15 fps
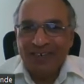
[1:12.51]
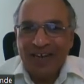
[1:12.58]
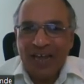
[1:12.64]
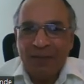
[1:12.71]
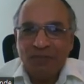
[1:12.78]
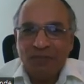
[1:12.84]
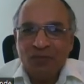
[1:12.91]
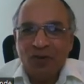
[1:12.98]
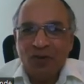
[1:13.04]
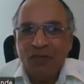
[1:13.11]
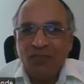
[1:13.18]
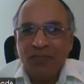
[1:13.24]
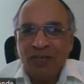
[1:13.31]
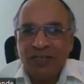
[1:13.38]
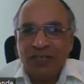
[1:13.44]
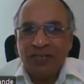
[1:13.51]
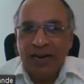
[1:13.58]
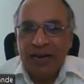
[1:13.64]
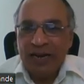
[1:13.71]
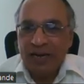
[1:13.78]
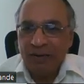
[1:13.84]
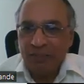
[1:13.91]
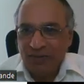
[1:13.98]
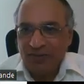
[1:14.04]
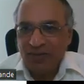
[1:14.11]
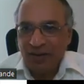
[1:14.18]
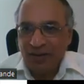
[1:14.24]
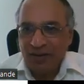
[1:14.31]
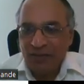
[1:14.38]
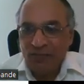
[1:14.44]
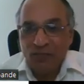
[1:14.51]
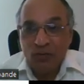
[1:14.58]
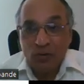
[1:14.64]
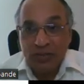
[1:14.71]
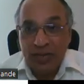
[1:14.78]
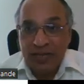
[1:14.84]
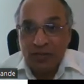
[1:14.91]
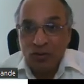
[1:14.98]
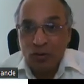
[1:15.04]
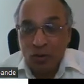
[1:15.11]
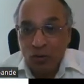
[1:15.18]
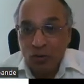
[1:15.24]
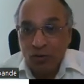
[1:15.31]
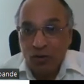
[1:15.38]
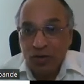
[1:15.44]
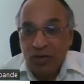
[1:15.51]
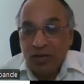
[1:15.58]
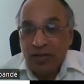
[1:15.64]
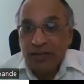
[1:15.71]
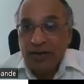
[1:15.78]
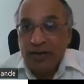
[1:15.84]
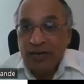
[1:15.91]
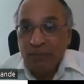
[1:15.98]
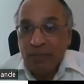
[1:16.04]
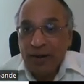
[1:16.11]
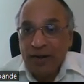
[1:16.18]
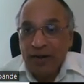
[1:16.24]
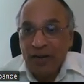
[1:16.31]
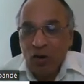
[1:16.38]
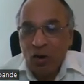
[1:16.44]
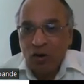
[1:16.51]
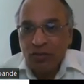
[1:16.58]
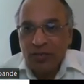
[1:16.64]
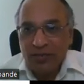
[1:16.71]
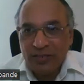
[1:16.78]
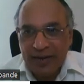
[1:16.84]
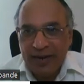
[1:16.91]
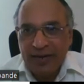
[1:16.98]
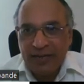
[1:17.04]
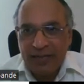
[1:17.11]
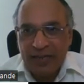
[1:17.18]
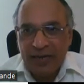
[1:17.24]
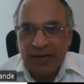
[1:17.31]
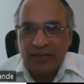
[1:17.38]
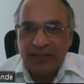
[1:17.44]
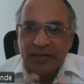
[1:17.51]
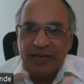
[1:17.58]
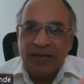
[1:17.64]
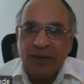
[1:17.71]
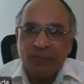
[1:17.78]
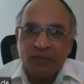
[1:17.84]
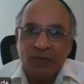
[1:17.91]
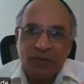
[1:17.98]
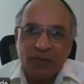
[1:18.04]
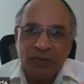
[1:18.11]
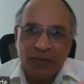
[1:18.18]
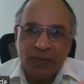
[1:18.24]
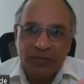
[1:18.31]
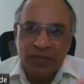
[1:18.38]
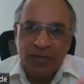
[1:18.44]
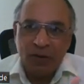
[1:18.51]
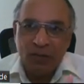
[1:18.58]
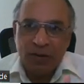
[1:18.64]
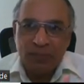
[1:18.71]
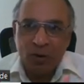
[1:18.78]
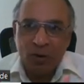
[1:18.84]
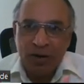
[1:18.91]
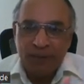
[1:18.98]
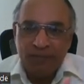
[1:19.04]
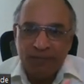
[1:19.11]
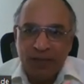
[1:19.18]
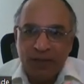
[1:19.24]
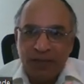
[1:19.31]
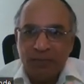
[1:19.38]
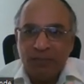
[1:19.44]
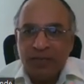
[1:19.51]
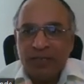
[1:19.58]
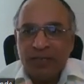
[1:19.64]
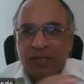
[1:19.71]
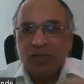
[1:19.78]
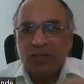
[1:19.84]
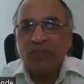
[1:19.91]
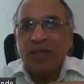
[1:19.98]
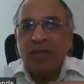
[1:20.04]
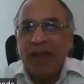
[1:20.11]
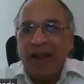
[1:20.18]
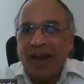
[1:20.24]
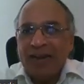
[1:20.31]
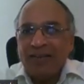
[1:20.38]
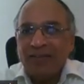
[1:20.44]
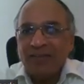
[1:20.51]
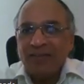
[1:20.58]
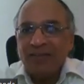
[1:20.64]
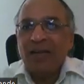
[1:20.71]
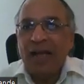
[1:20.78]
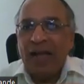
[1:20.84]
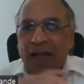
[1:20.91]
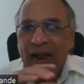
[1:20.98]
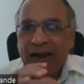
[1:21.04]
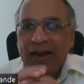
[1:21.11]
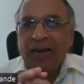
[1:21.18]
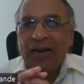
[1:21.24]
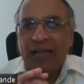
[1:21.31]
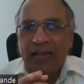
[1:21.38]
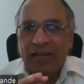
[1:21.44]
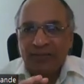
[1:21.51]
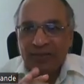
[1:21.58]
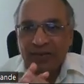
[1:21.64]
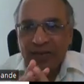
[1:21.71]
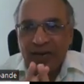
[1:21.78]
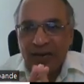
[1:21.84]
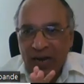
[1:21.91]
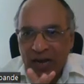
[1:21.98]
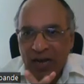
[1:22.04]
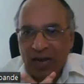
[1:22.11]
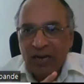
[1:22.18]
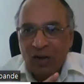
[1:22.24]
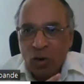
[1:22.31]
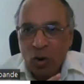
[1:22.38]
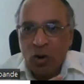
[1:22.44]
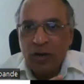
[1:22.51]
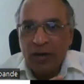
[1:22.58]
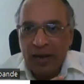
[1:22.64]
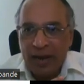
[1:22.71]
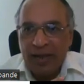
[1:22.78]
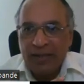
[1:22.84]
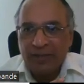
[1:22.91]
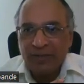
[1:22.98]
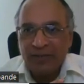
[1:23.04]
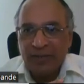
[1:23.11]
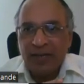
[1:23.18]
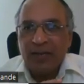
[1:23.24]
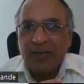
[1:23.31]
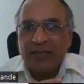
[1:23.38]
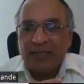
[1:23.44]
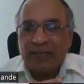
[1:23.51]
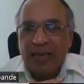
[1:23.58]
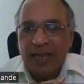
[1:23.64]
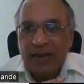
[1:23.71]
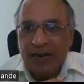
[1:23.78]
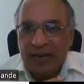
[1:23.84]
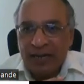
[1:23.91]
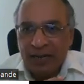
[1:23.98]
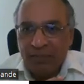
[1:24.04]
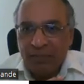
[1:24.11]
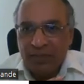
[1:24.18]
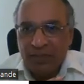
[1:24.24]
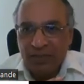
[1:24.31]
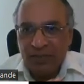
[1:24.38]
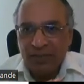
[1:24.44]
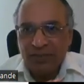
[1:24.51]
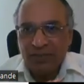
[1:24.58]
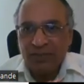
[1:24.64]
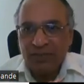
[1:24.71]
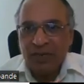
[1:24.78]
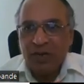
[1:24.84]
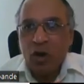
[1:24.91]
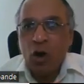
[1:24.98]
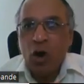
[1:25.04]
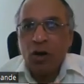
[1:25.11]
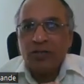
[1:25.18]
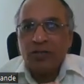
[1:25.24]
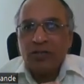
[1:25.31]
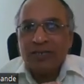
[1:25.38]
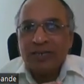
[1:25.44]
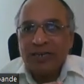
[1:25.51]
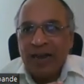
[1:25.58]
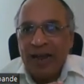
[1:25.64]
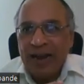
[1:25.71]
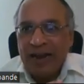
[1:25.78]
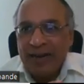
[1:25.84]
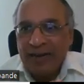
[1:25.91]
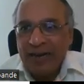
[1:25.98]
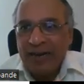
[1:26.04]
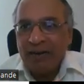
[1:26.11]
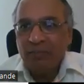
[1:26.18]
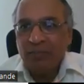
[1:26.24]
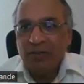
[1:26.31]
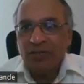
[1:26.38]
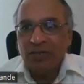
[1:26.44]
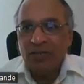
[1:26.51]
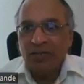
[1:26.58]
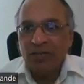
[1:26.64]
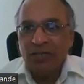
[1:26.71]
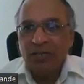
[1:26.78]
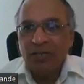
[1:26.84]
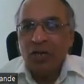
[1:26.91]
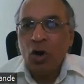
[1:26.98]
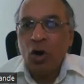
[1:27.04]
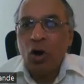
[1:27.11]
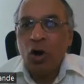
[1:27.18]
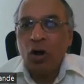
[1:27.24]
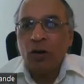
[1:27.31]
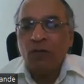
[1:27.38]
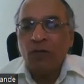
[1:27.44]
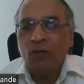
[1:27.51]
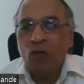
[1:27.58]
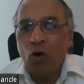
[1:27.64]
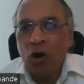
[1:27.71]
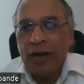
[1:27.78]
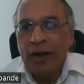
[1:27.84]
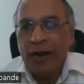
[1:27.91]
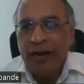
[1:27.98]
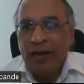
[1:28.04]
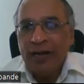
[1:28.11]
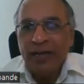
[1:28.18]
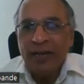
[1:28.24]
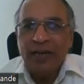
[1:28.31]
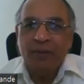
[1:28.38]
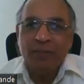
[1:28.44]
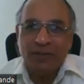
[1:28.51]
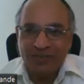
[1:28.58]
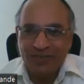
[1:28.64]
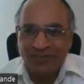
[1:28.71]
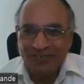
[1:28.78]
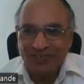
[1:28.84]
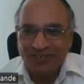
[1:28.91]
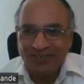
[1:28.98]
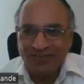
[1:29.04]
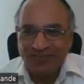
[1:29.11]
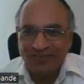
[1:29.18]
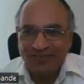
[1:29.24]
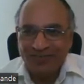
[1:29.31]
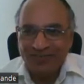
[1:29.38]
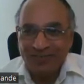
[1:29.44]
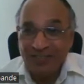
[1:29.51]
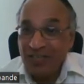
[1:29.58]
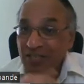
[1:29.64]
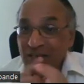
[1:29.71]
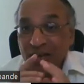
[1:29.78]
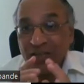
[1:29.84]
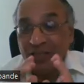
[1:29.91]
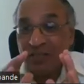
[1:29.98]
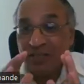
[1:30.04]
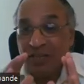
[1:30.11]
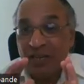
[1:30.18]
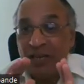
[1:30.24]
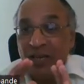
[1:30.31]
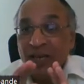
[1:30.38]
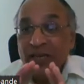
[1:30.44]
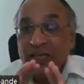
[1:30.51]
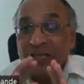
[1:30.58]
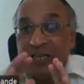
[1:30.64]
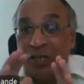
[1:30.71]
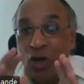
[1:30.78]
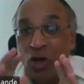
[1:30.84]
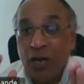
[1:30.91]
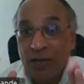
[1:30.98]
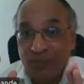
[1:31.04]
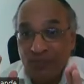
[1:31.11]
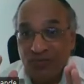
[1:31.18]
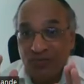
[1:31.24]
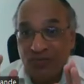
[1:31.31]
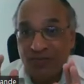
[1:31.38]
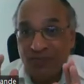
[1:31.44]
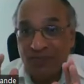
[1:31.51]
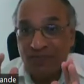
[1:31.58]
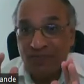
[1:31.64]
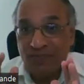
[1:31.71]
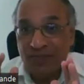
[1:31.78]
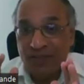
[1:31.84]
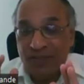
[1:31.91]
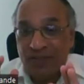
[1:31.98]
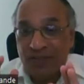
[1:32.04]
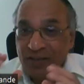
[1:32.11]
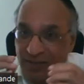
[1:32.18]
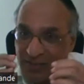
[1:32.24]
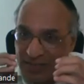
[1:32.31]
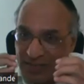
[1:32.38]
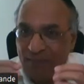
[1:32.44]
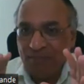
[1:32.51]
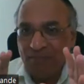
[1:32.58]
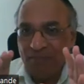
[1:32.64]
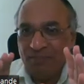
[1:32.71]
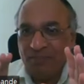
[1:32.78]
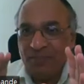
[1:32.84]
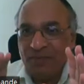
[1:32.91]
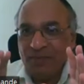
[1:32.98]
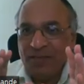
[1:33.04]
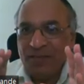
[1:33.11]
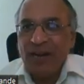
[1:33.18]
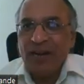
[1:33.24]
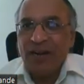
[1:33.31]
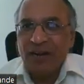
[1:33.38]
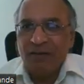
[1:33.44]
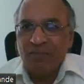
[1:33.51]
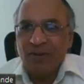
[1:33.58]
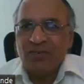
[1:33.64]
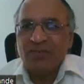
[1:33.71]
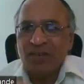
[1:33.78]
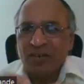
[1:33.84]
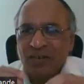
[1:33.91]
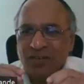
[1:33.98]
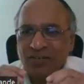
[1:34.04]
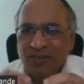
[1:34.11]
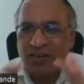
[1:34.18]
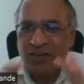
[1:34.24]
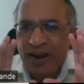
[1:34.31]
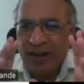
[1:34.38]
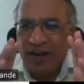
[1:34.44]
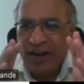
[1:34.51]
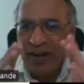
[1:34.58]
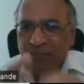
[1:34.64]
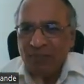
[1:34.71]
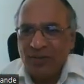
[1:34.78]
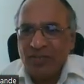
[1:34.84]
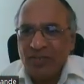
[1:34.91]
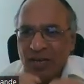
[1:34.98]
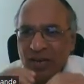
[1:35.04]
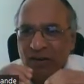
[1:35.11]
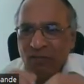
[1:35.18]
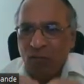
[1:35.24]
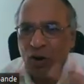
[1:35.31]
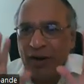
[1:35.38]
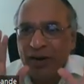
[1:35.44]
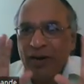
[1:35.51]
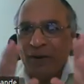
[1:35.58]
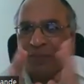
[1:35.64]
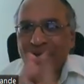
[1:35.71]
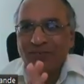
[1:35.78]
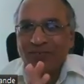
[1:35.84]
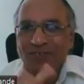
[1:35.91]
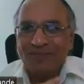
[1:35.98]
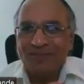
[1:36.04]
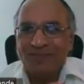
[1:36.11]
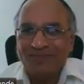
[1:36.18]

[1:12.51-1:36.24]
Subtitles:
Types of the skeletal muscle. Of course, as you know, that depending on the site, there are 3 types of the muscle in our body. The muscles of the hands and legs are called as skeletal muscles or striated muscles or voluntary muscles. These are the 3 synonyms. Same: skeletal muscle, striated muscle, voluntary muscle.